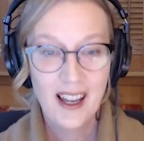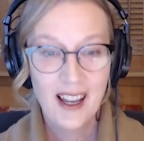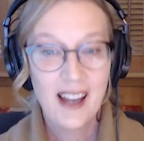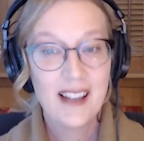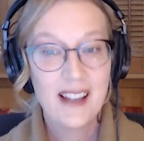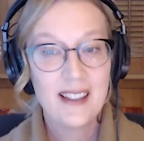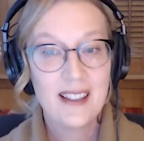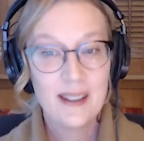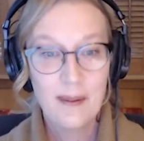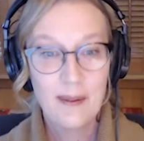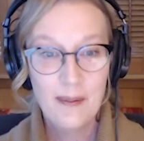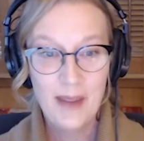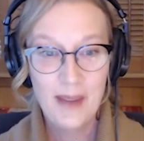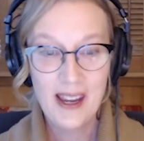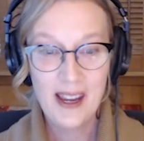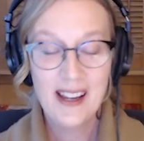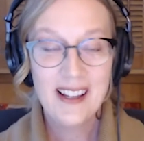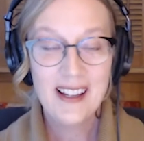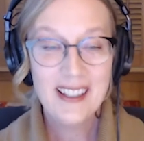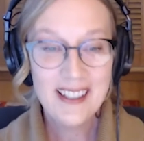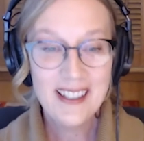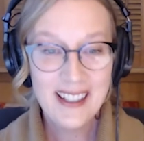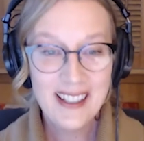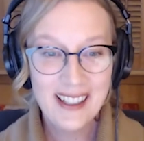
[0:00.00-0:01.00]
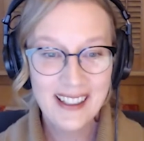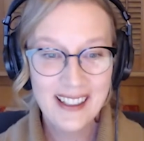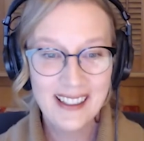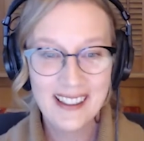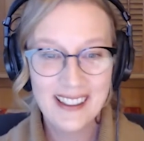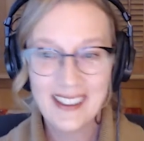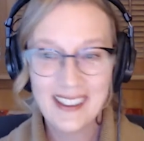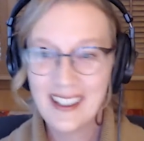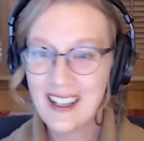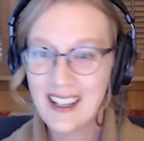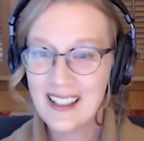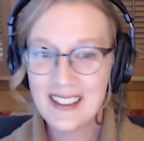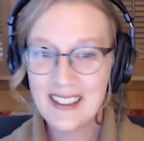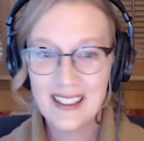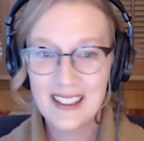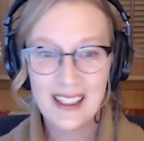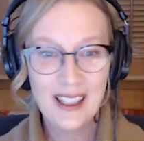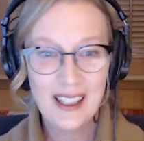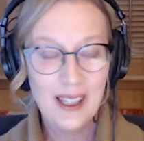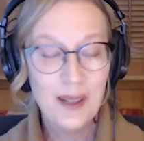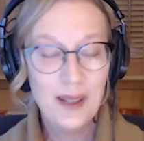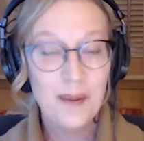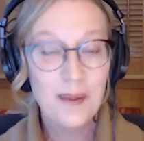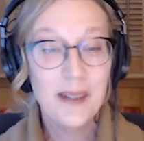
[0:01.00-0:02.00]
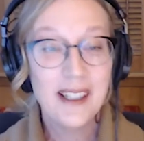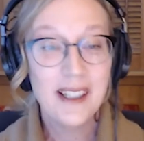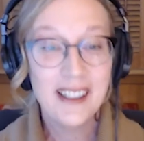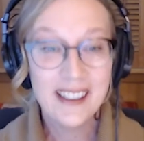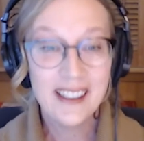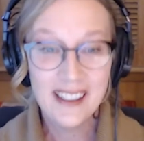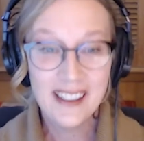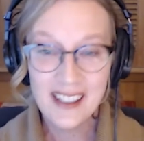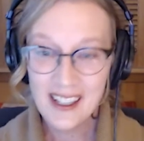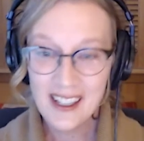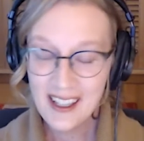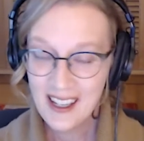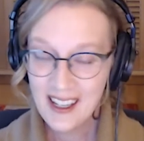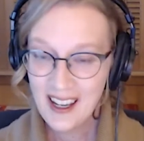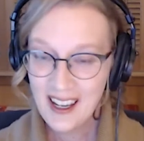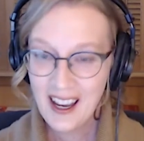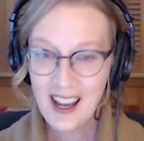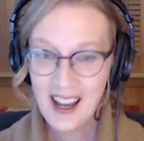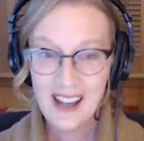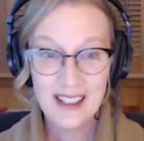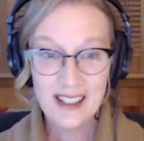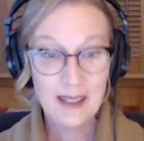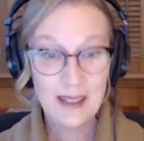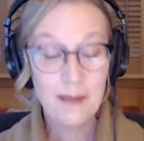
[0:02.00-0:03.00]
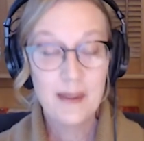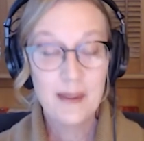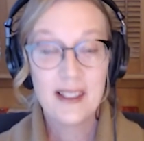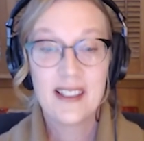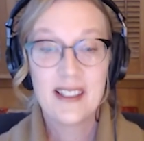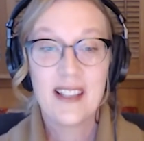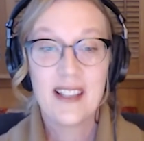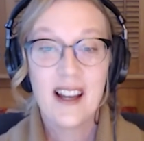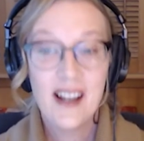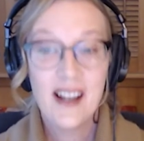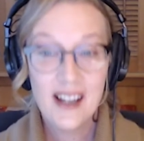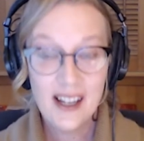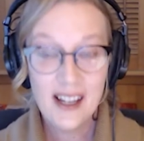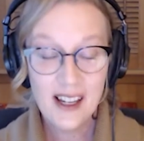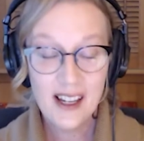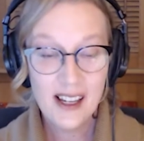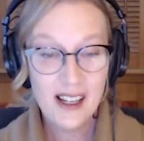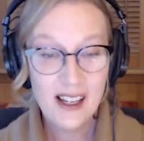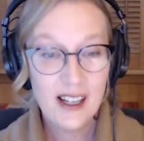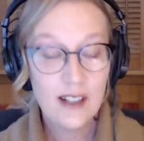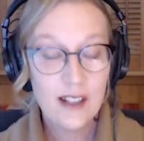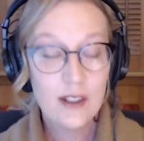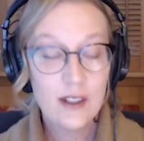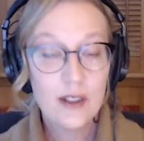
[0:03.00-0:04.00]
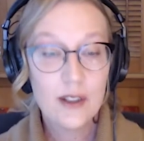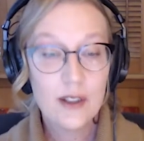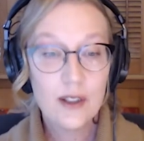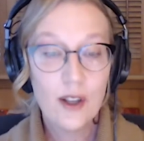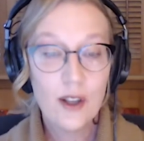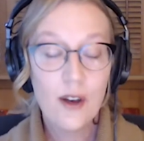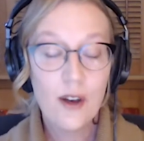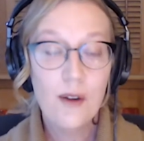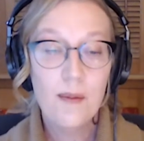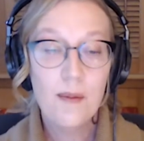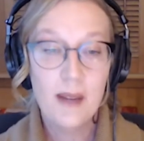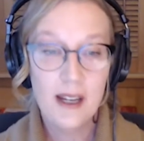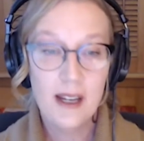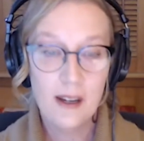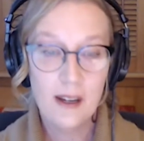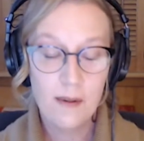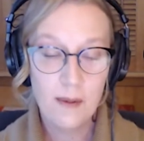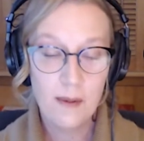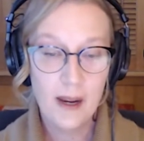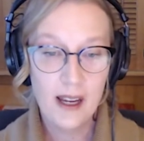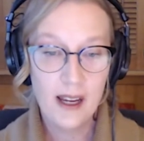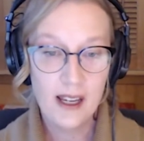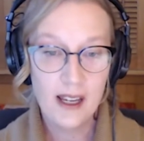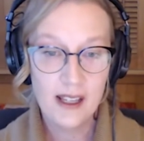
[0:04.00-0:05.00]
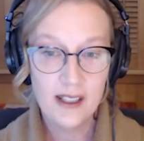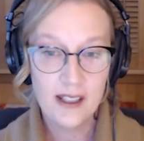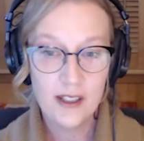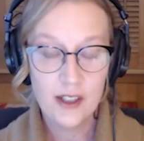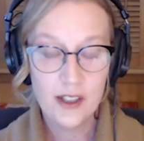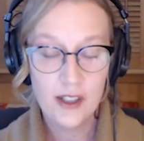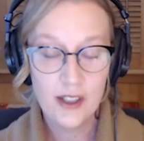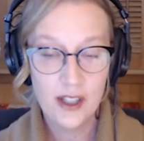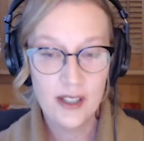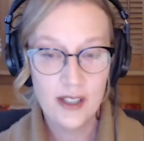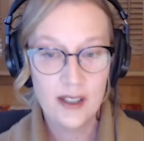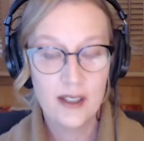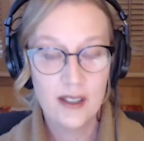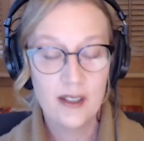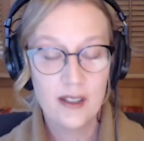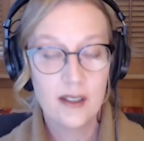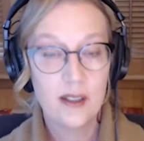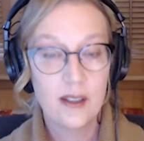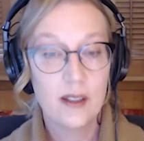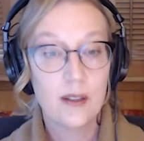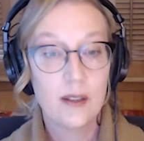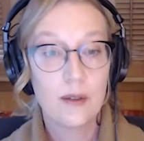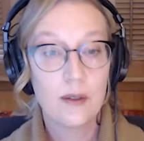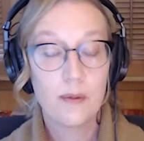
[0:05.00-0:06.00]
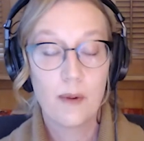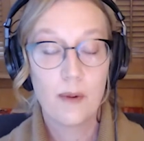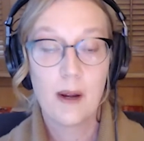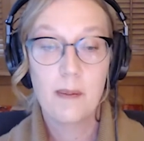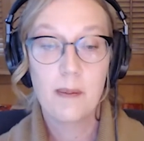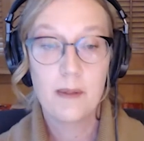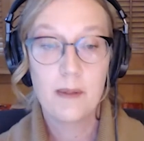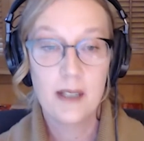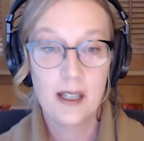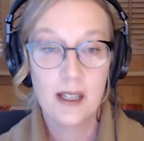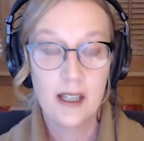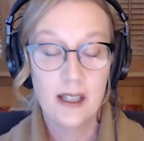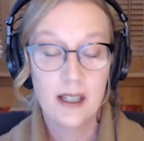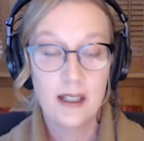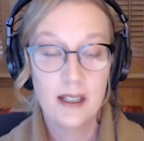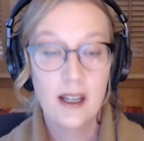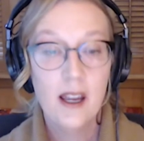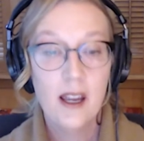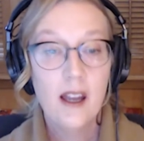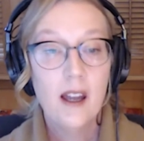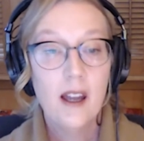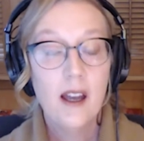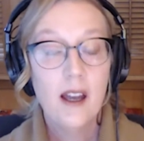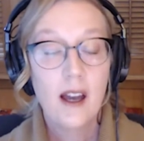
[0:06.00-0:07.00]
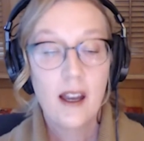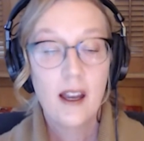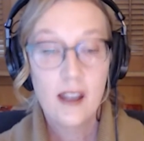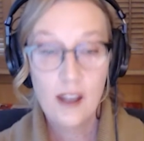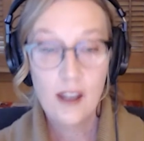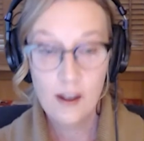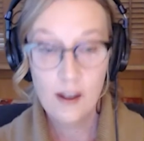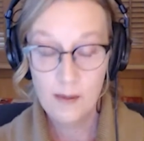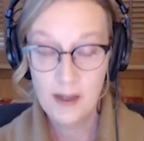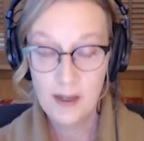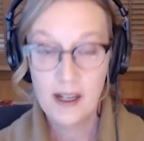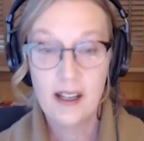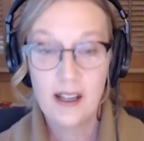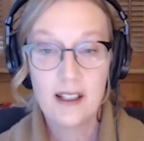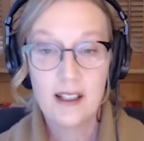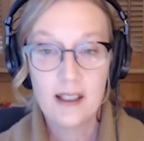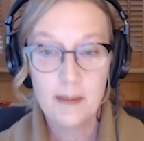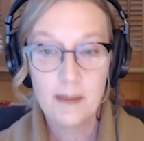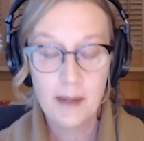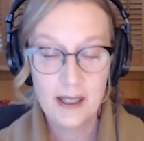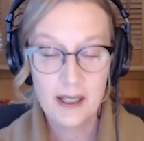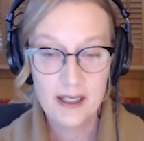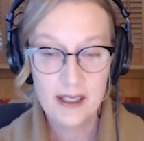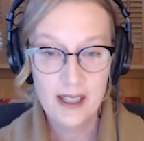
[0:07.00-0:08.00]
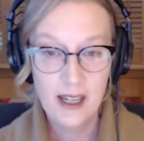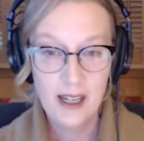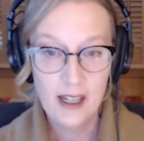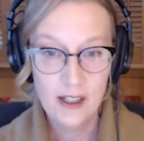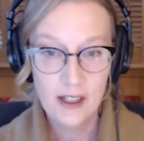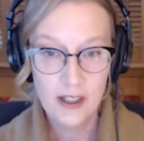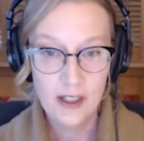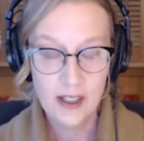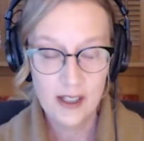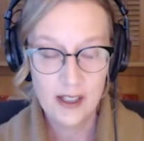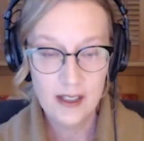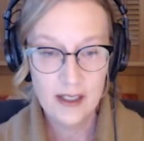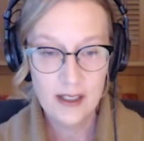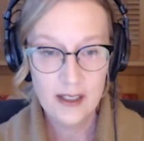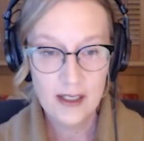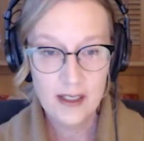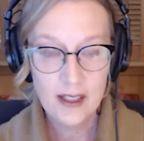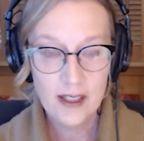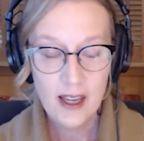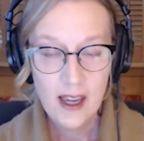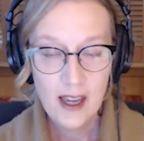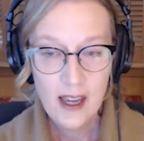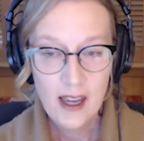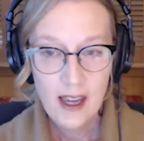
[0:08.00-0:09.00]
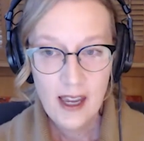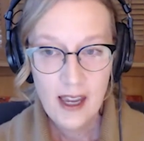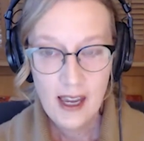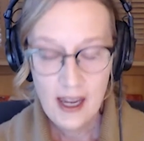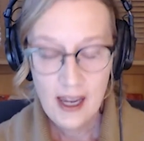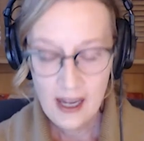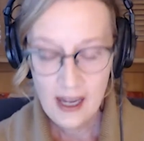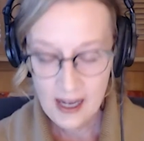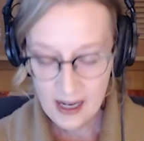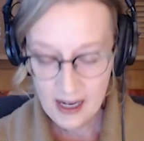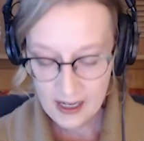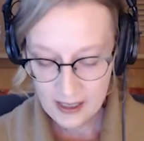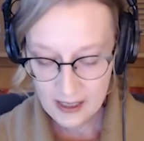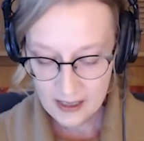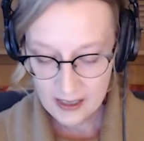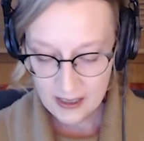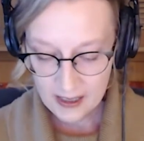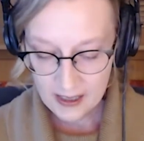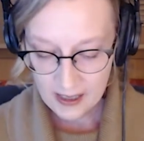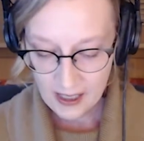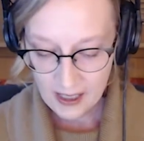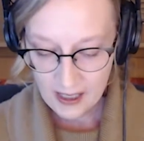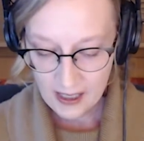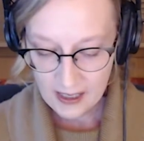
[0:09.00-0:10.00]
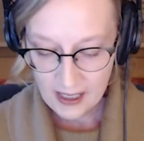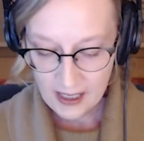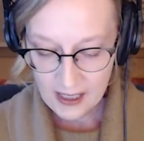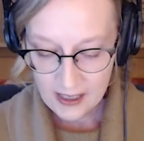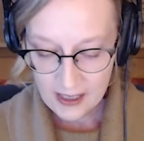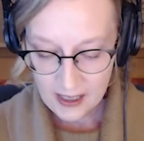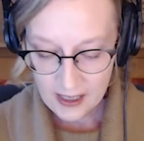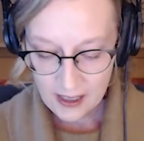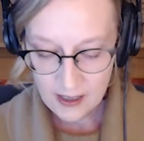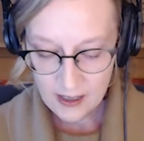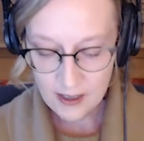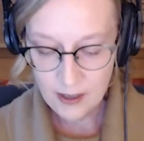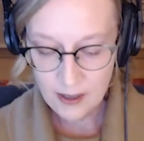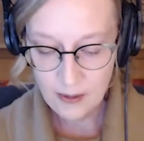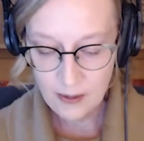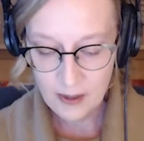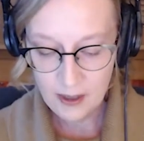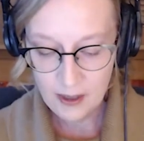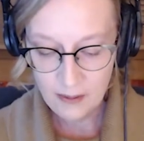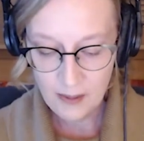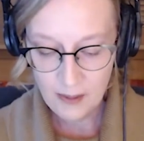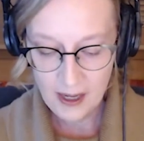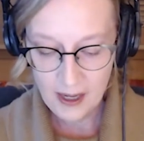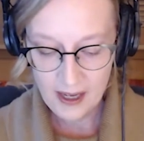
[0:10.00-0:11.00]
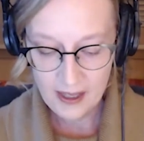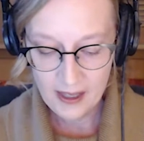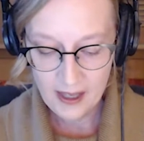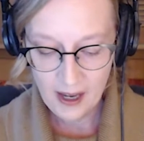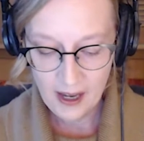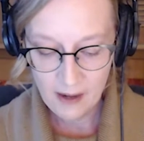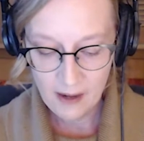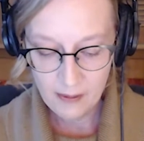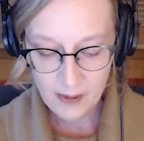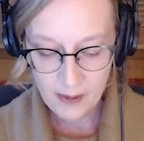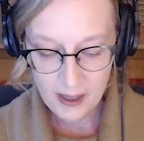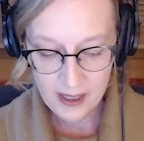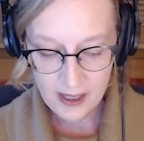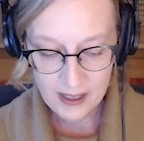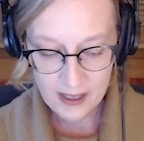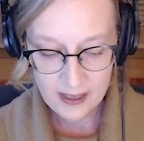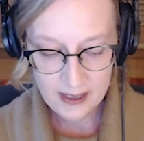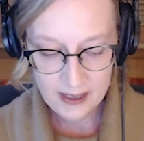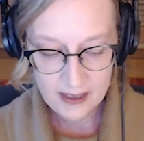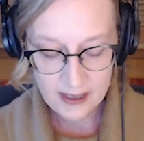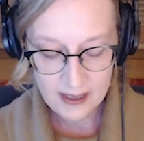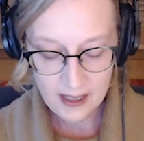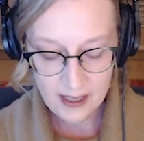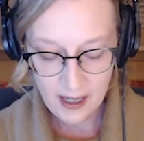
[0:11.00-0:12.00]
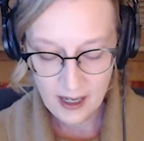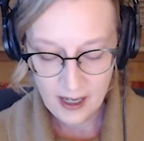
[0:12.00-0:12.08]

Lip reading: As a man, as a human, as a Messiah, in so many ways, Jesus disrupted human expectations. And he did so in a way that was,